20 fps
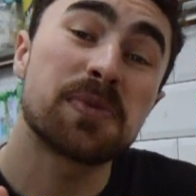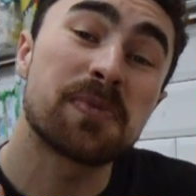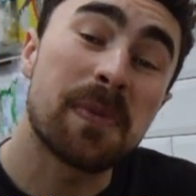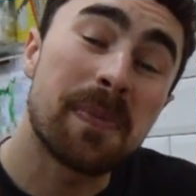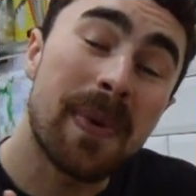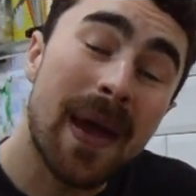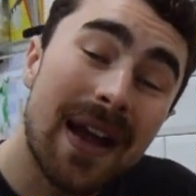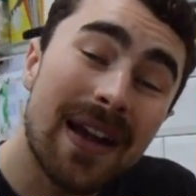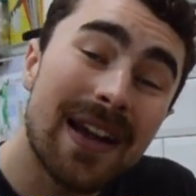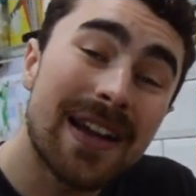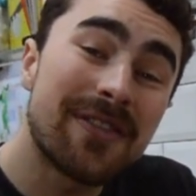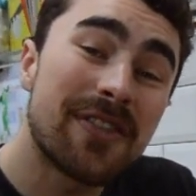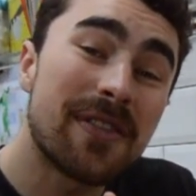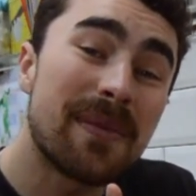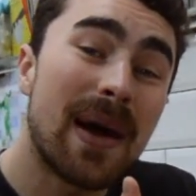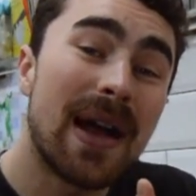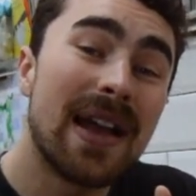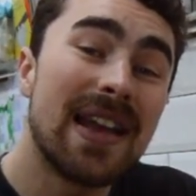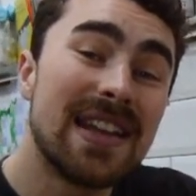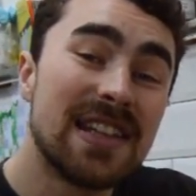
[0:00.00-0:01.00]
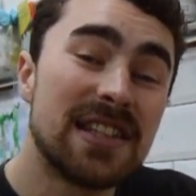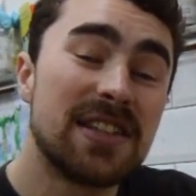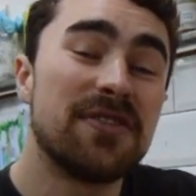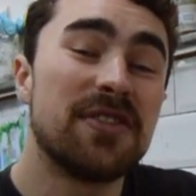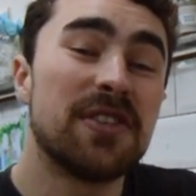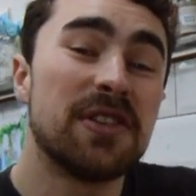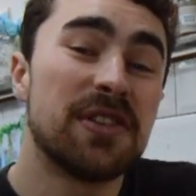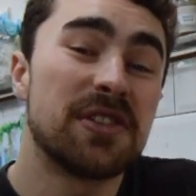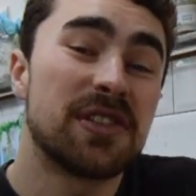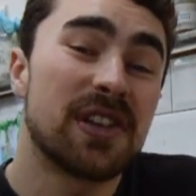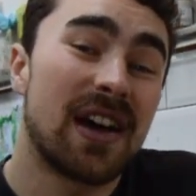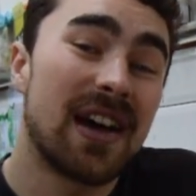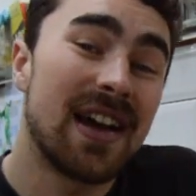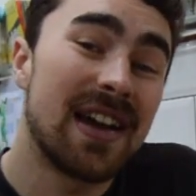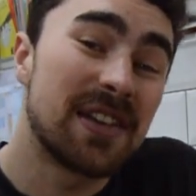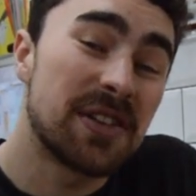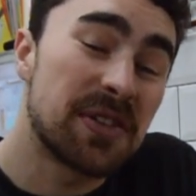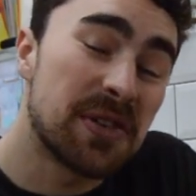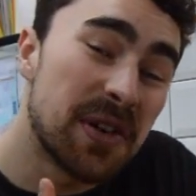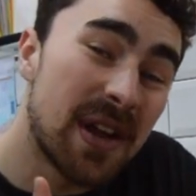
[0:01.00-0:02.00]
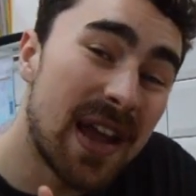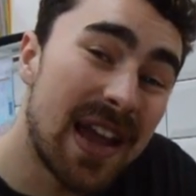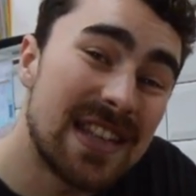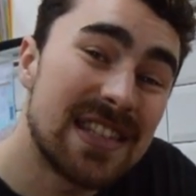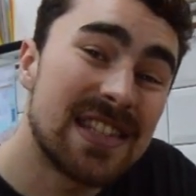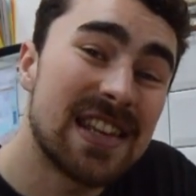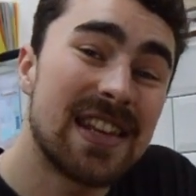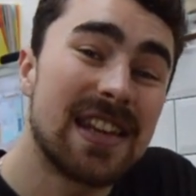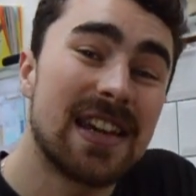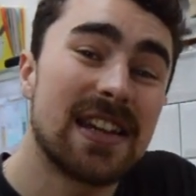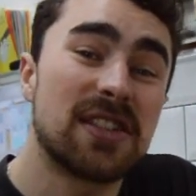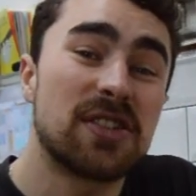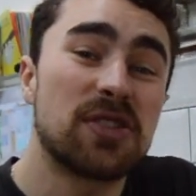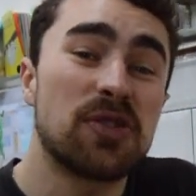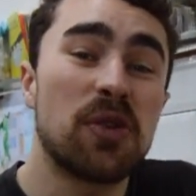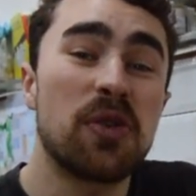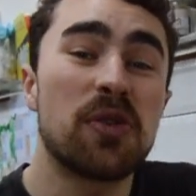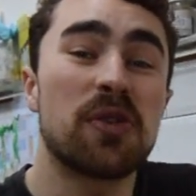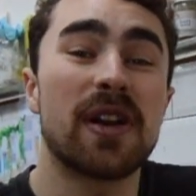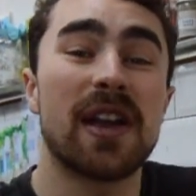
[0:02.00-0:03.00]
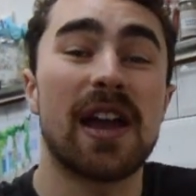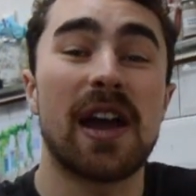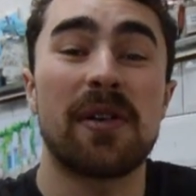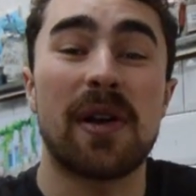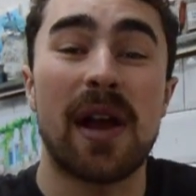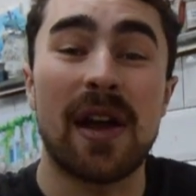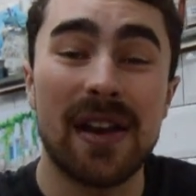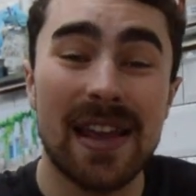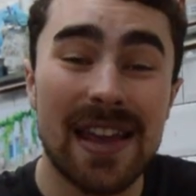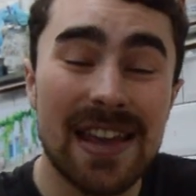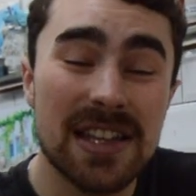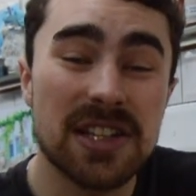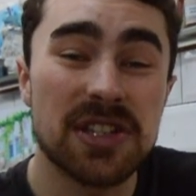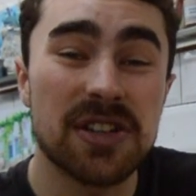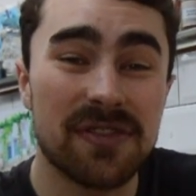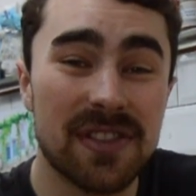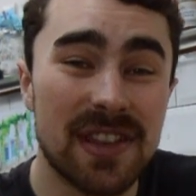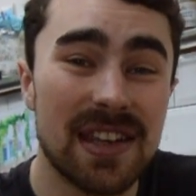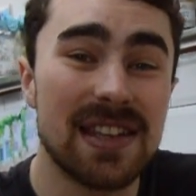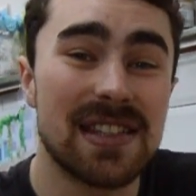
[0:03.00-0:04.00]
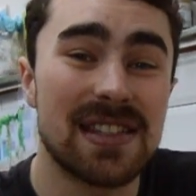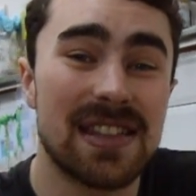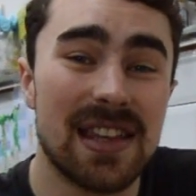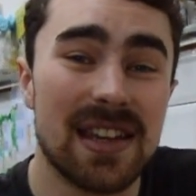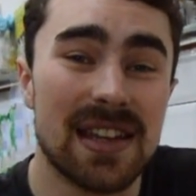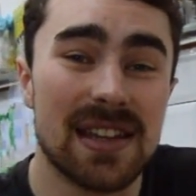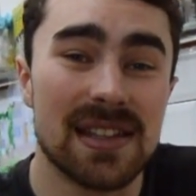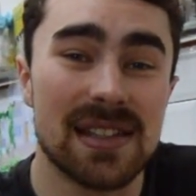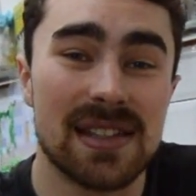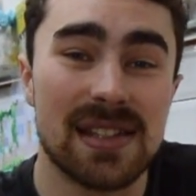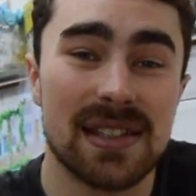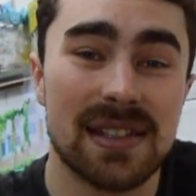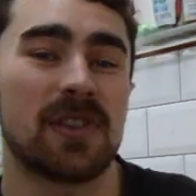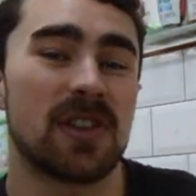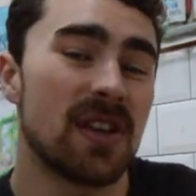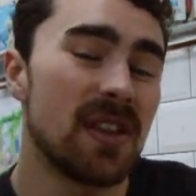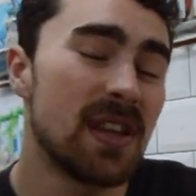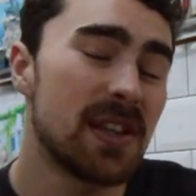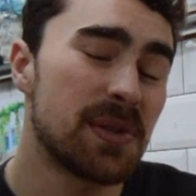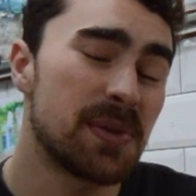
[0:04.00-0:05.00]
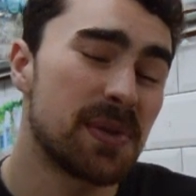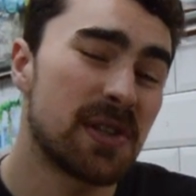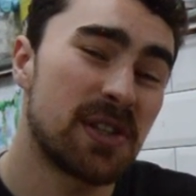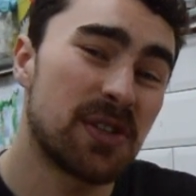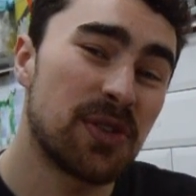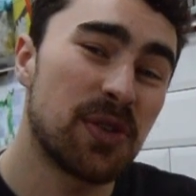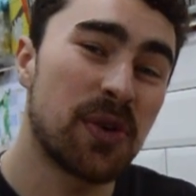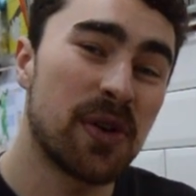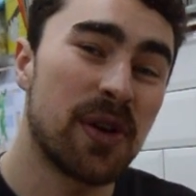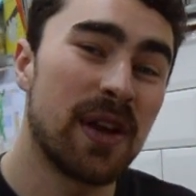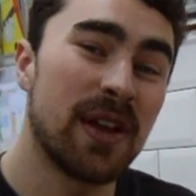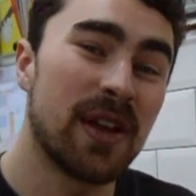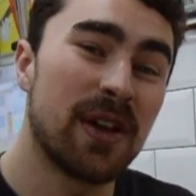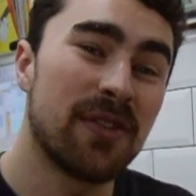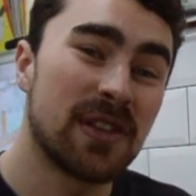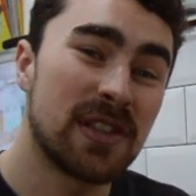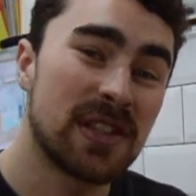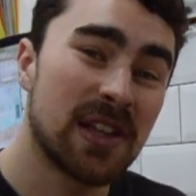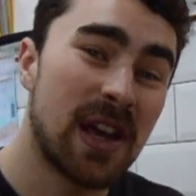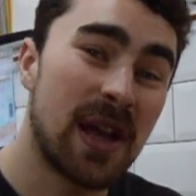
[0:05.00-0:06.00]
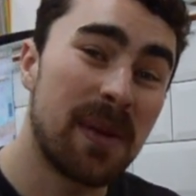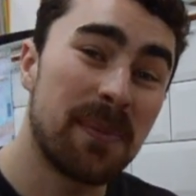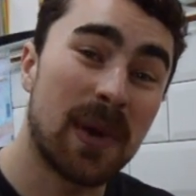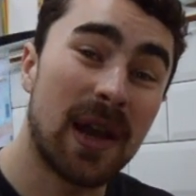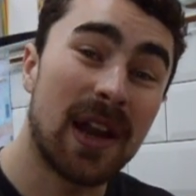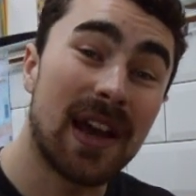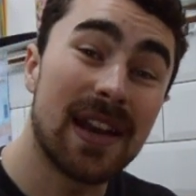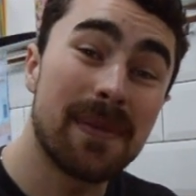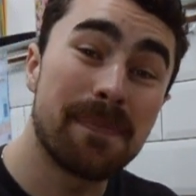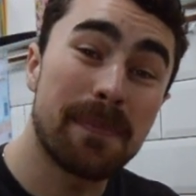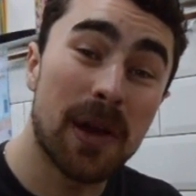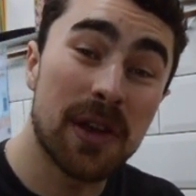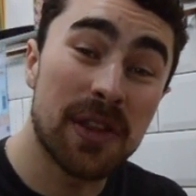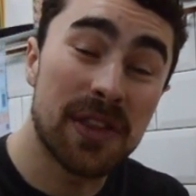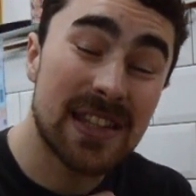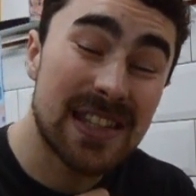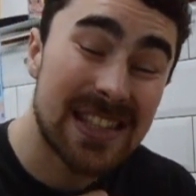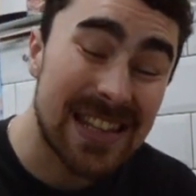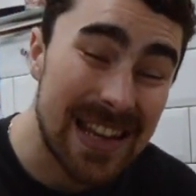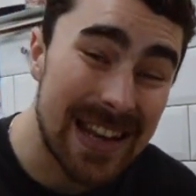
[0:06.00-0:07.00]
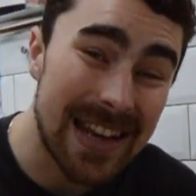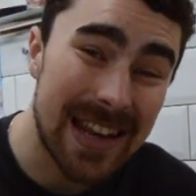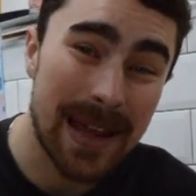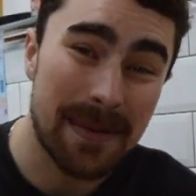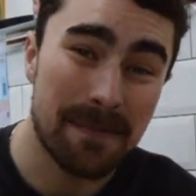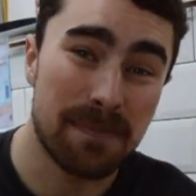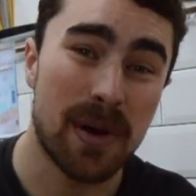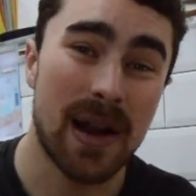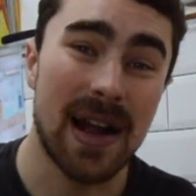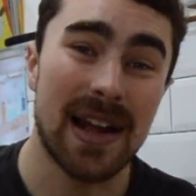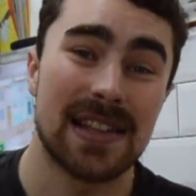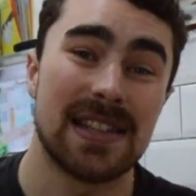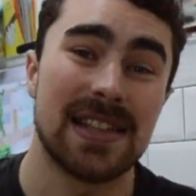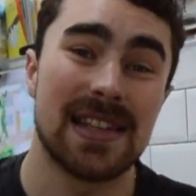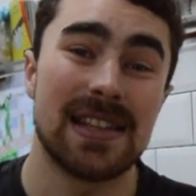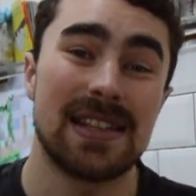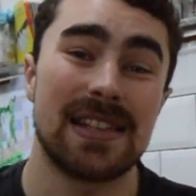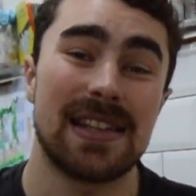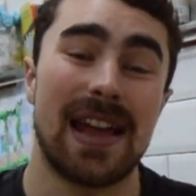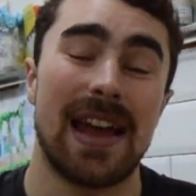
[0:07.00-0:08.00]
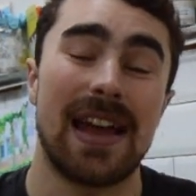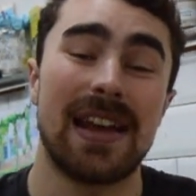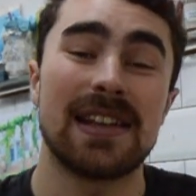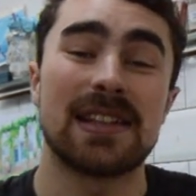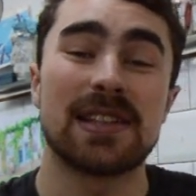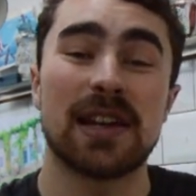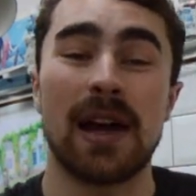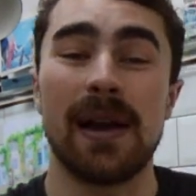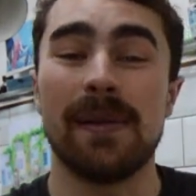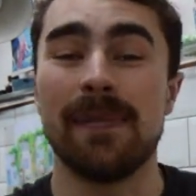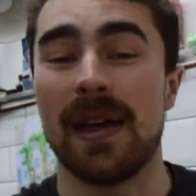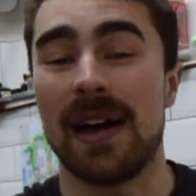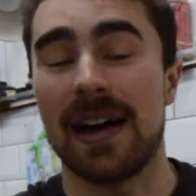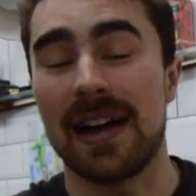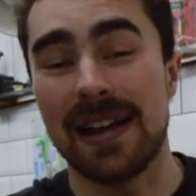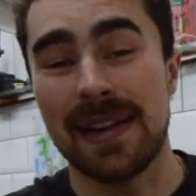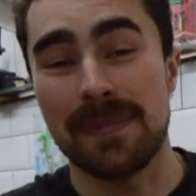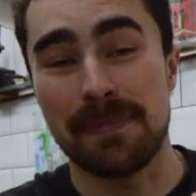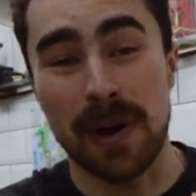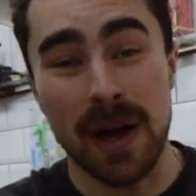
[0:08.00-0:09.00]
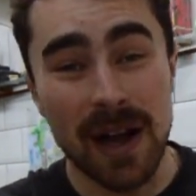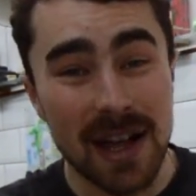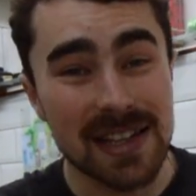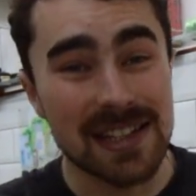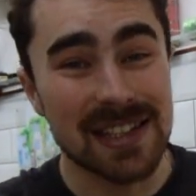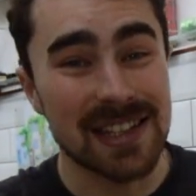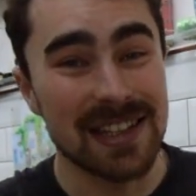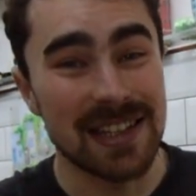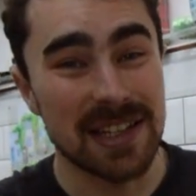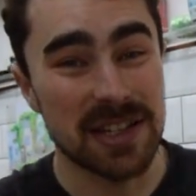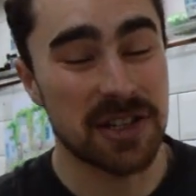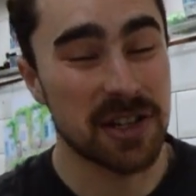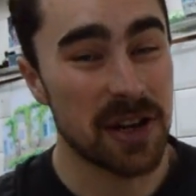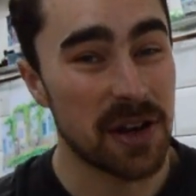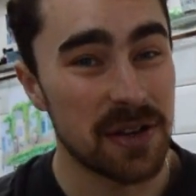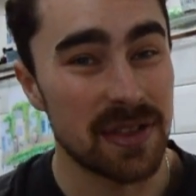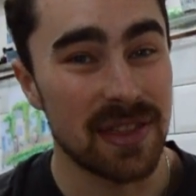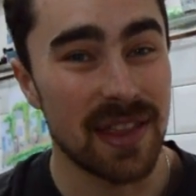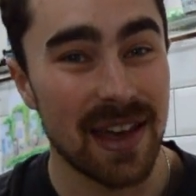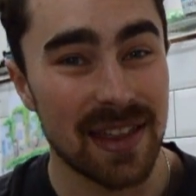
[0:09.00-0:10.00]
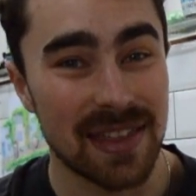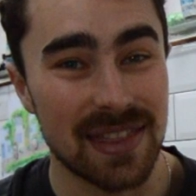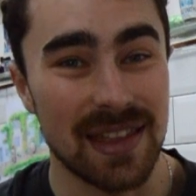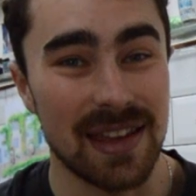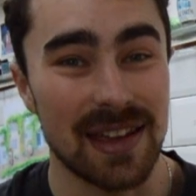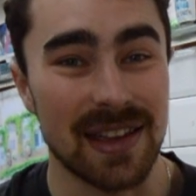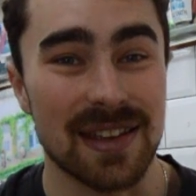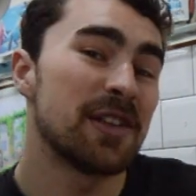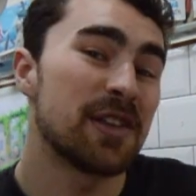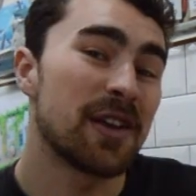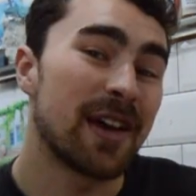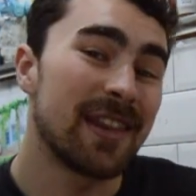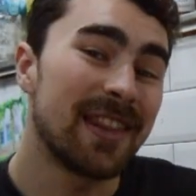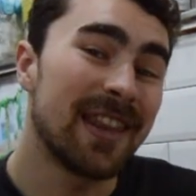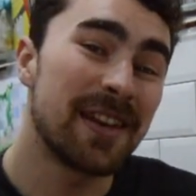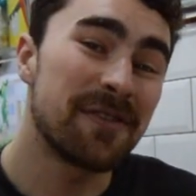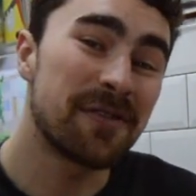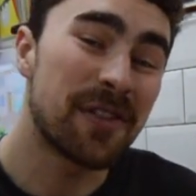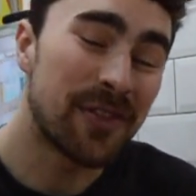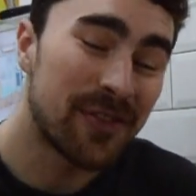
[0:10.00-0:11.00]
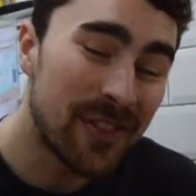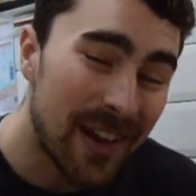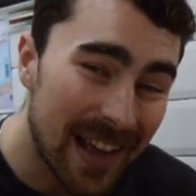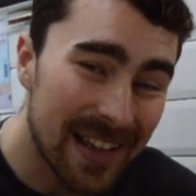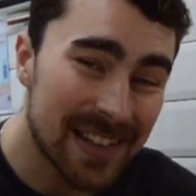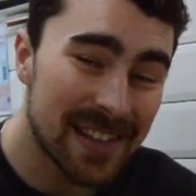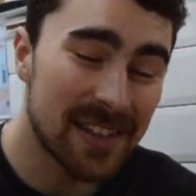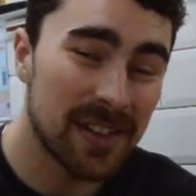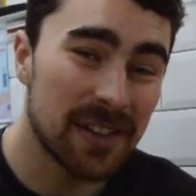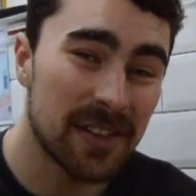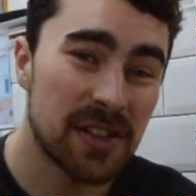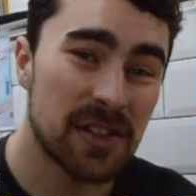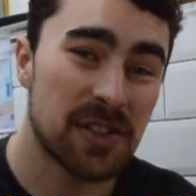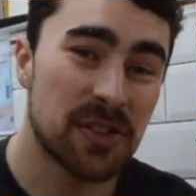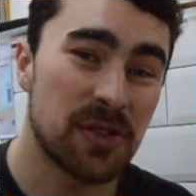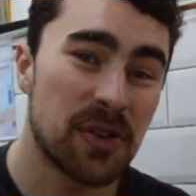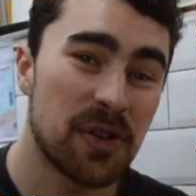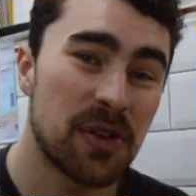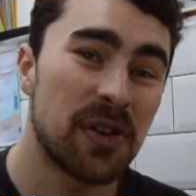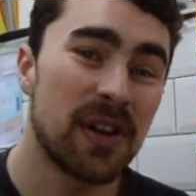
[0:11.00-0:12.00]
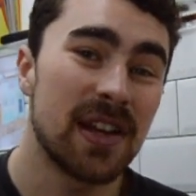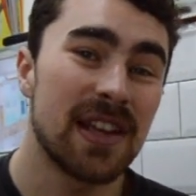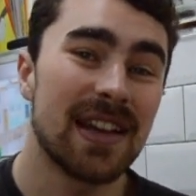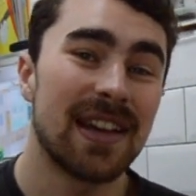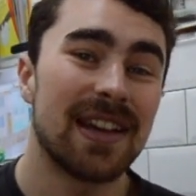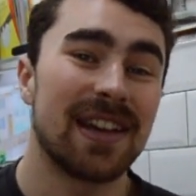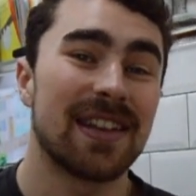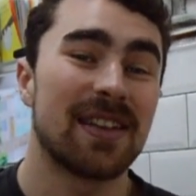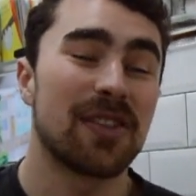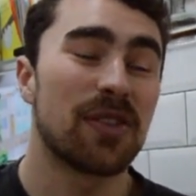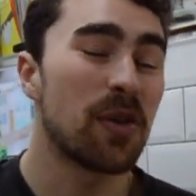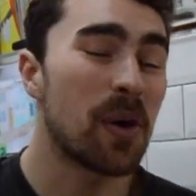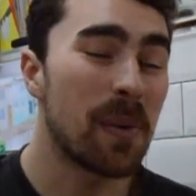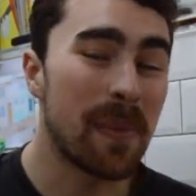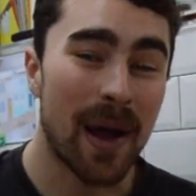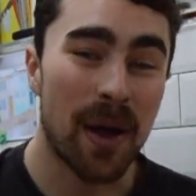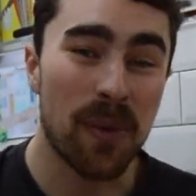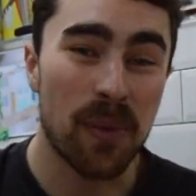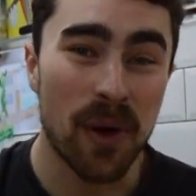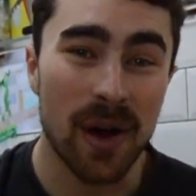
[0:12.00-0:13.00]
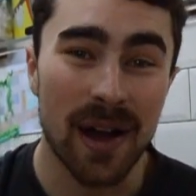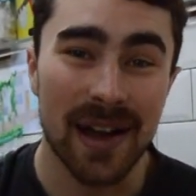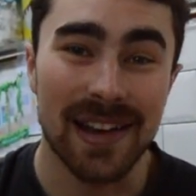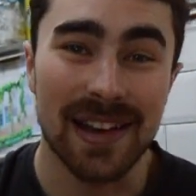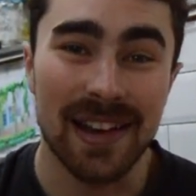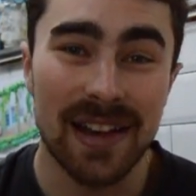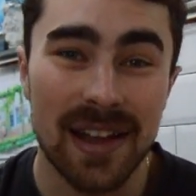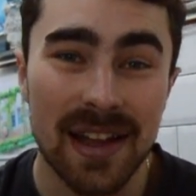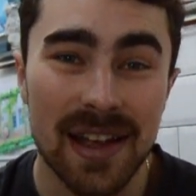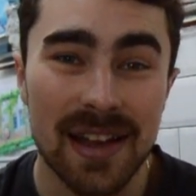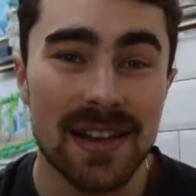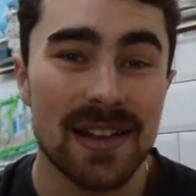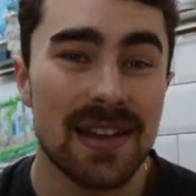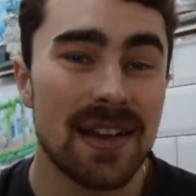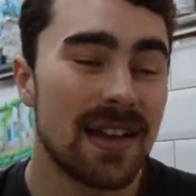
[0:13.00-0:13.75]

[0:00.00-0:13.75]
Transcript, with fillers: preparing for my interviews, I had created a story around each of these things. So this was a story of a time when I'd both seen it in practice and a time that I'd personally shown that thing. I then reflected on the story, I'd thought about what I'd learned,